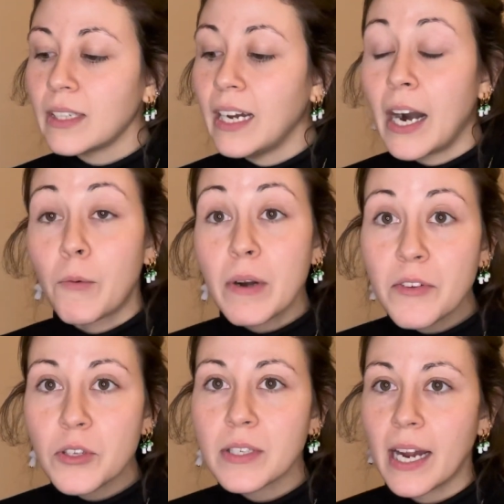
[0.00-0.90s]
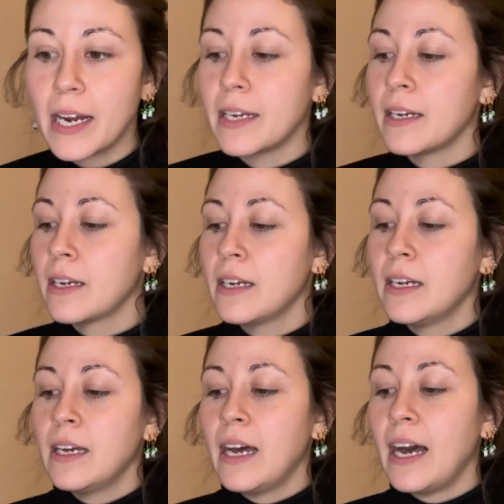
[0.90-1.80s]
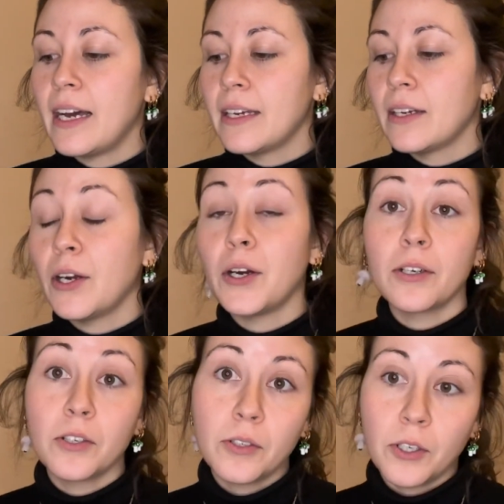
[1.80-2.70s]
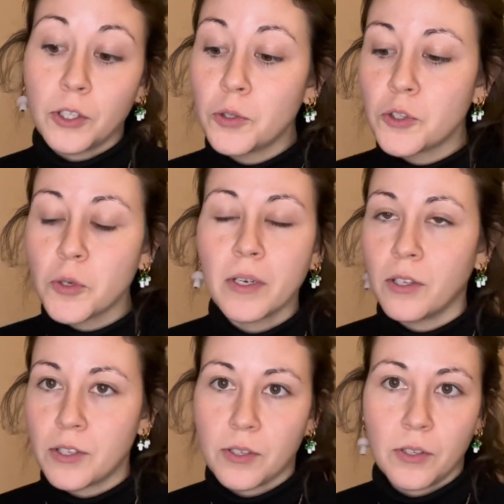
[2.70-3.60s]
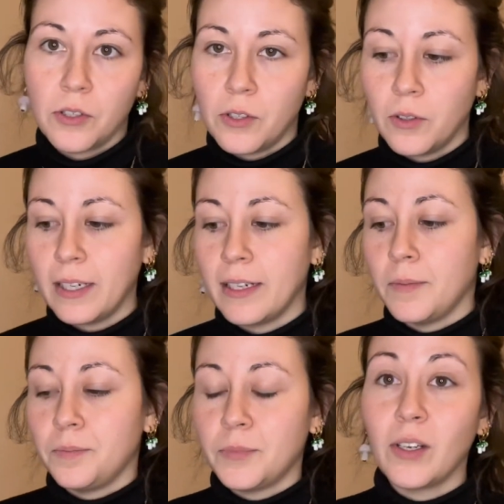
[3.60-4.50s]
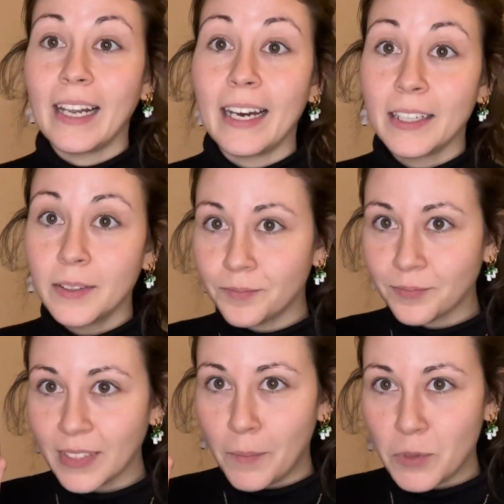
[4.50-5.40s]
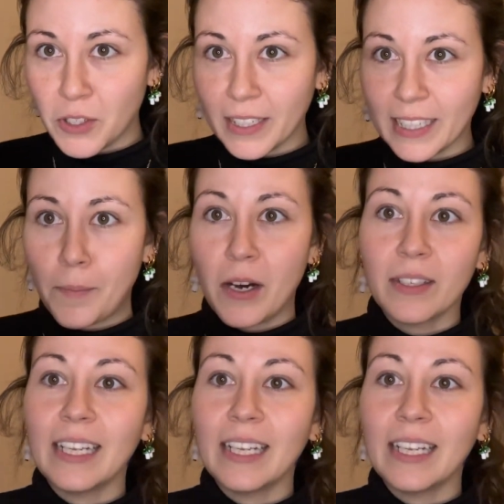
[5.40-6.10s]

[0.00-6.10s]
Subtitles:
reviews I heard on YouTube, and also, you know, online. I'm talking about